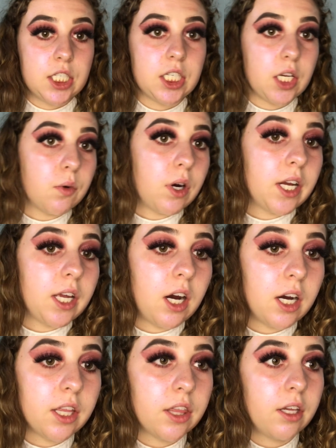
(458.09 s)
So I
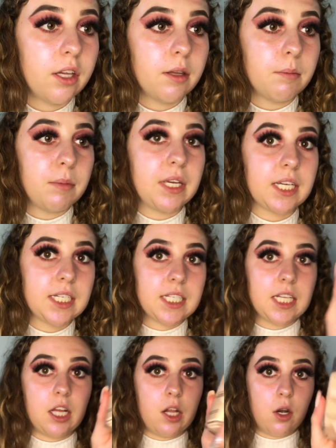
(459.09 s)
either mix
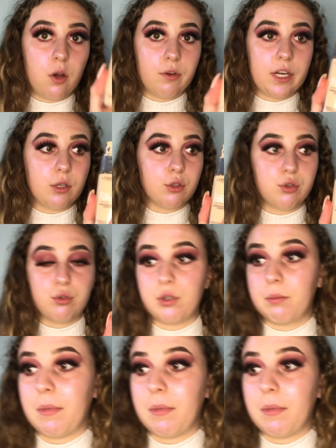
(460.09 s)
the L'Oreal True